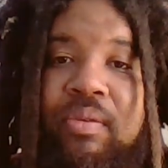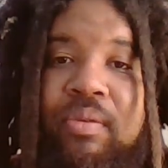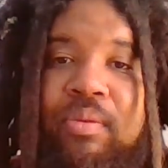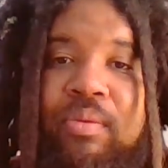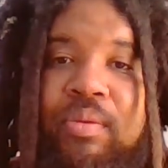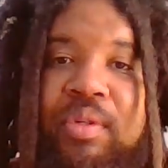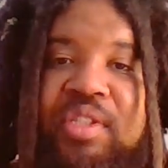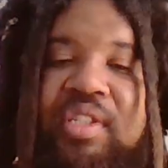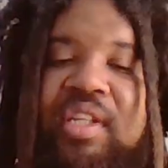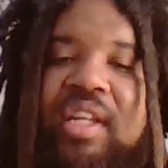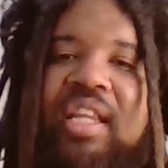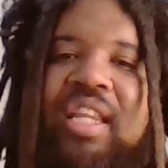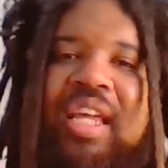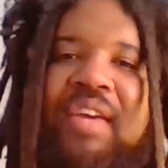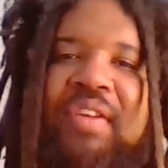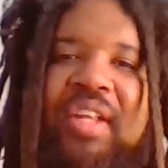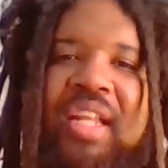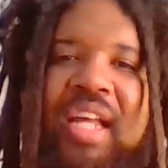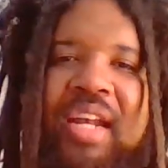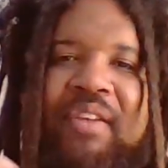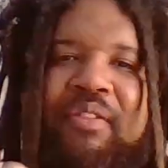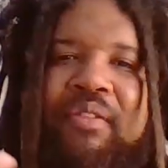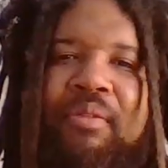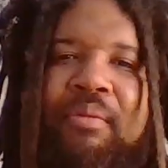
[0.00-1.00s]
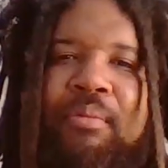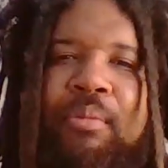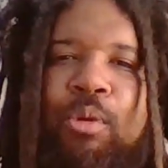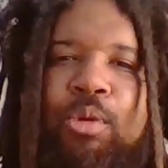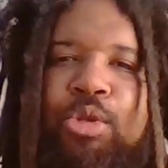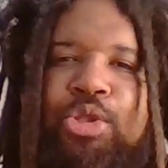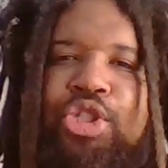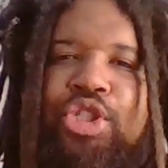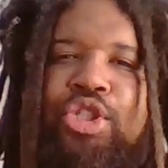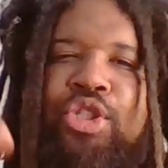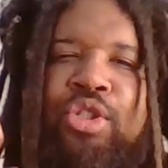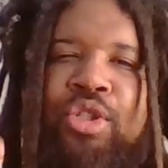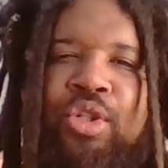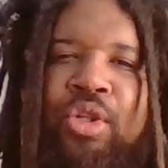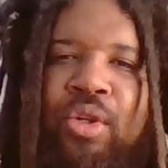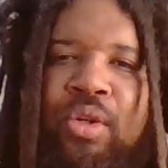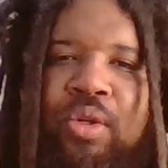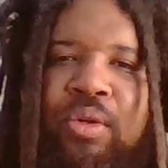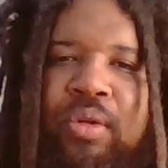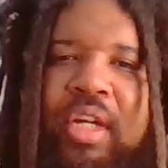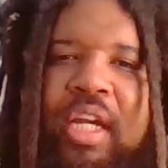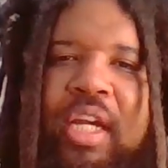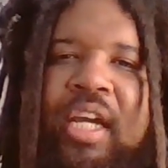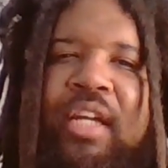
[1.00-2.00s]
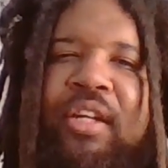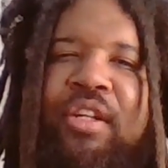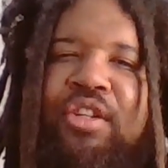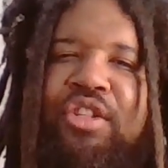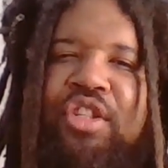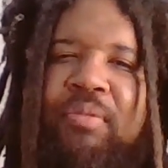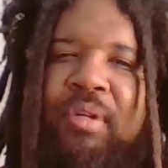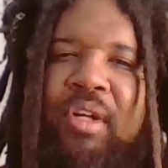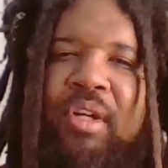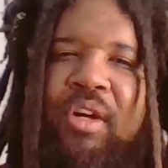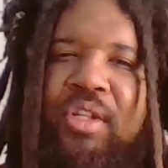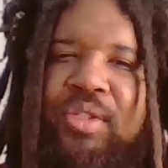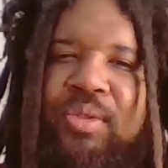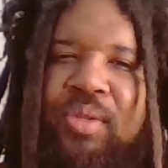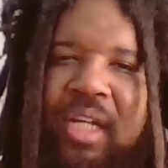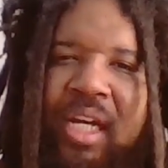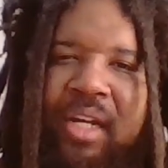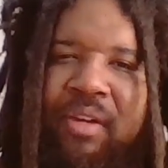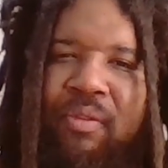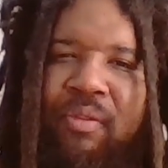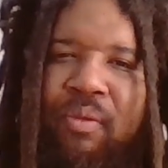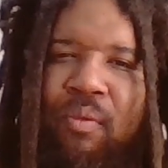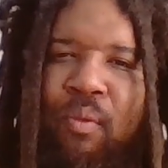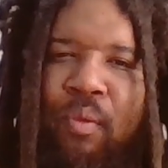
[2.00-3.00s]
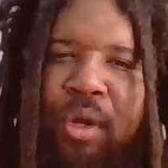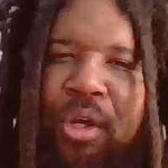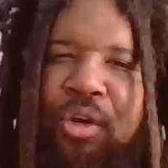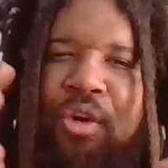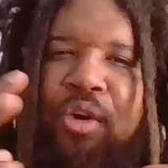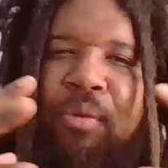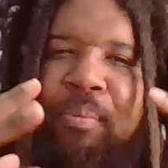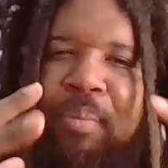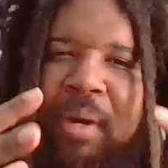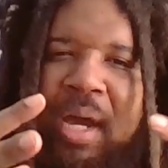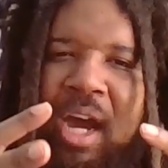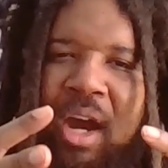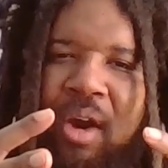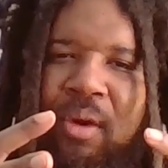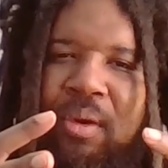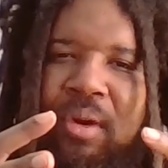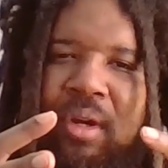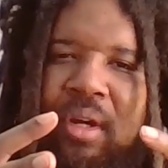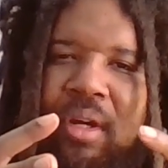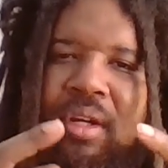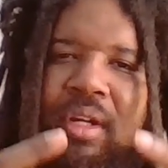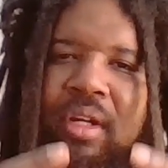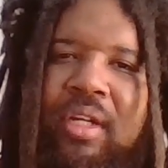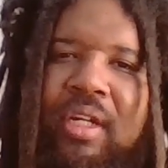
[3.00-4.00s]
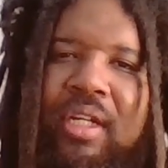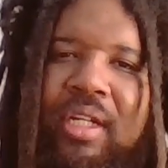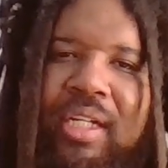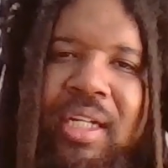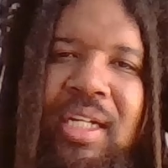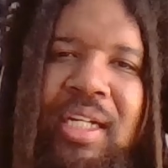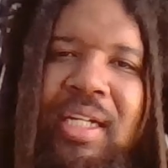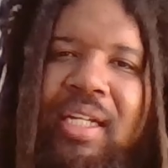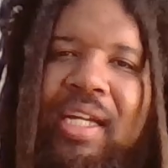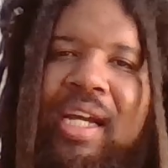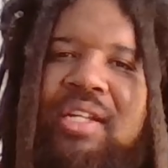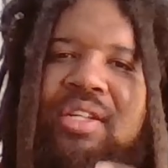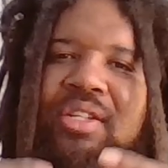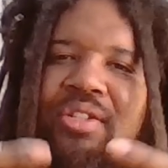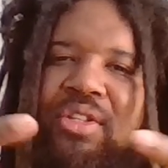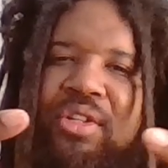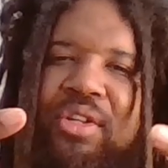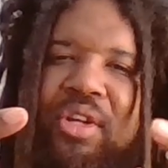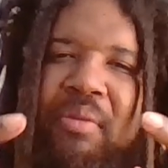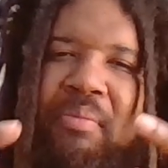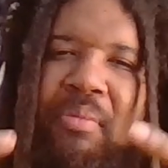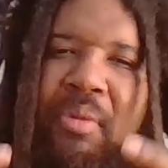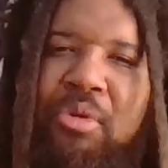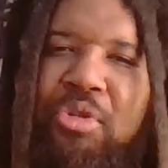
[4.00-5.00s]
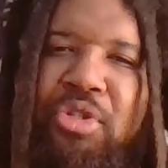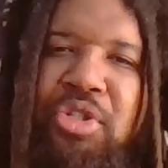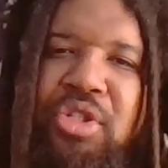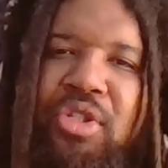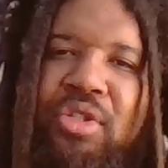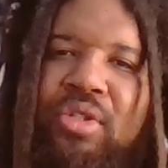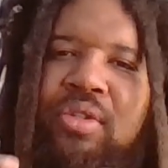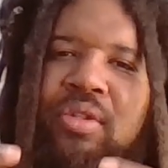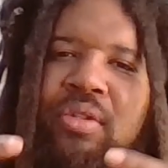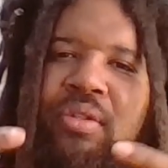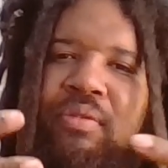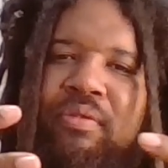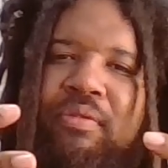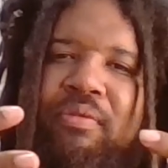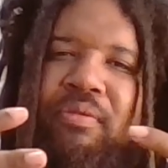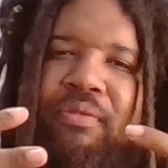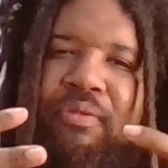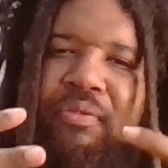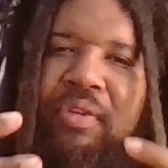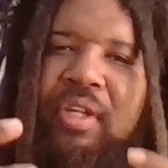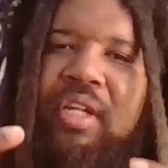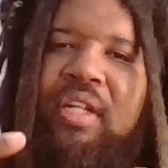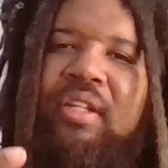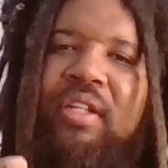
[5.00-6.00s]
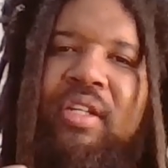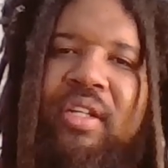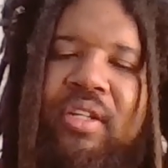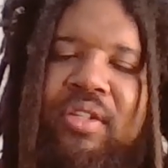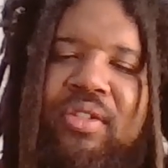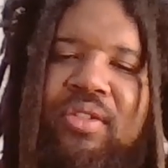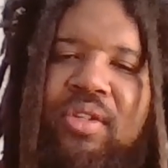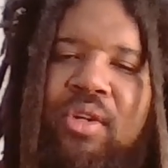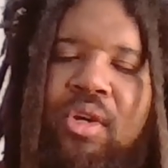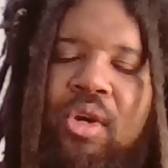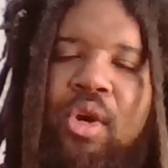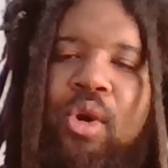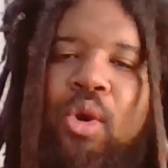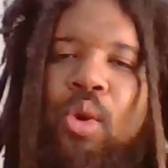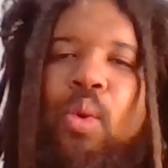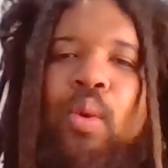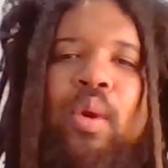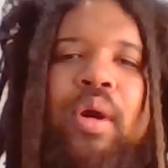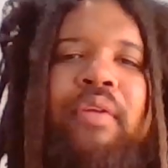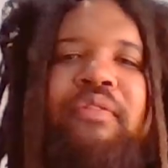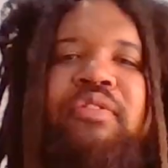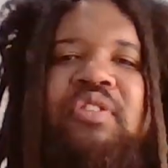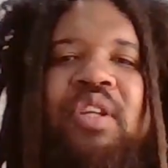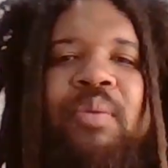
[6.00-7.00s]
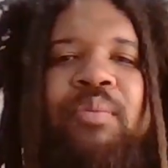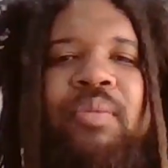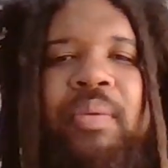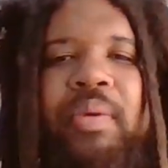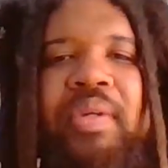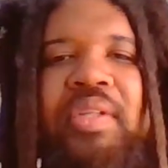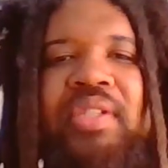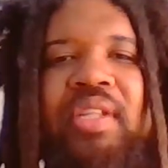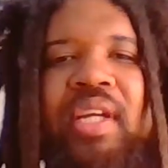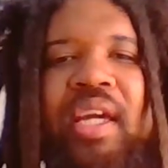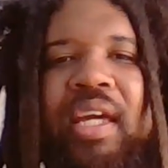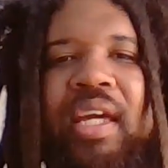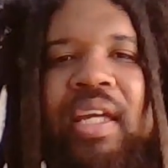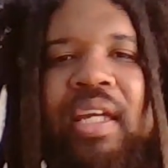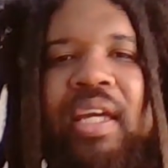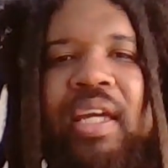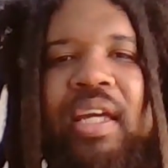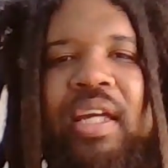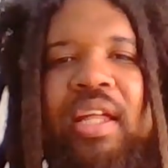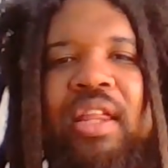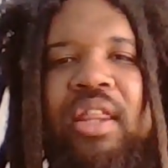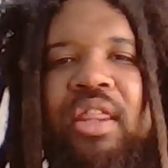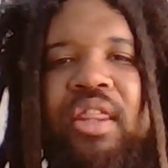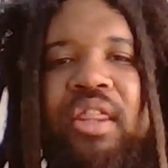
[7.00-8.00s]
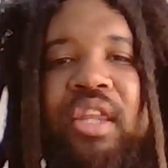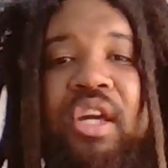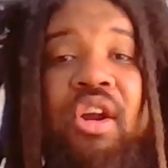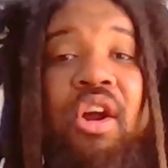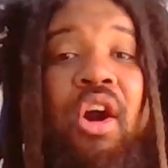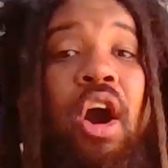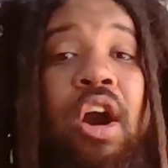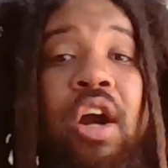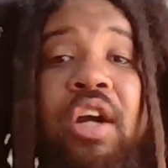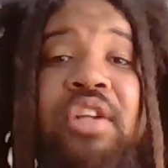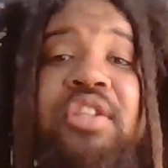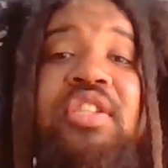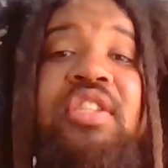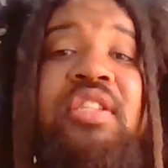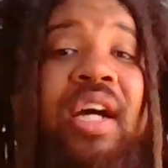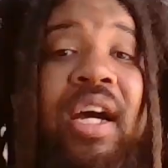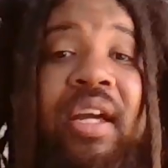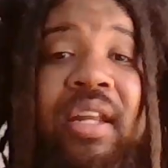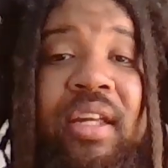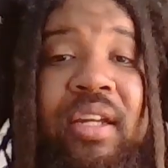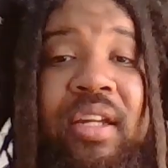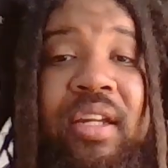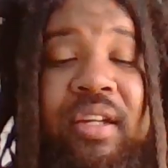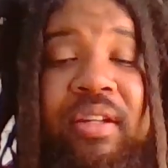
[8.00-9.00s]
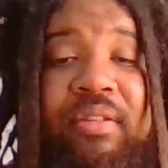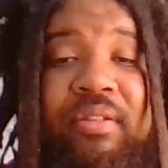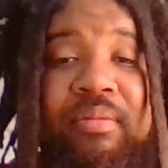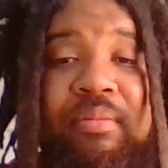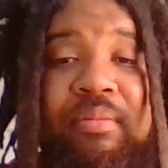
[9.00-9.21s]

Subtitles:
We're saying that they have a lot of emotional energy, but also a lot of willpower connected to their emotional feelings. Or what if someone we say their heart's not in it,